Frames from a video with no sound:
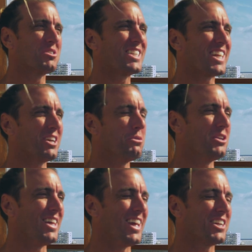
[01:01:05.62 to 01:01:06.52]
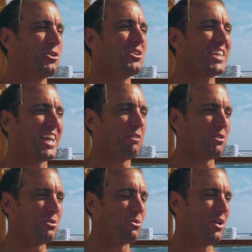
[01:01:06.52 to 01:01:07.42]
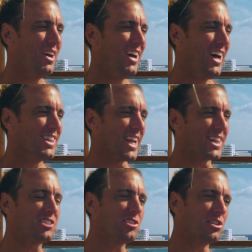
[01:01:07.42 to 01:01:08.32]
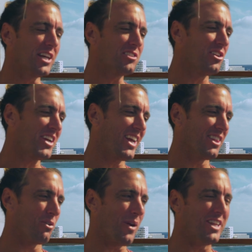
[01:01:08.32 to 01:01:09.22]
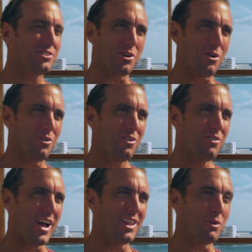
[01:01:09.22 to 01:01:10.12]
almost like it couldn't give you, like let's look at Lorenzo, right?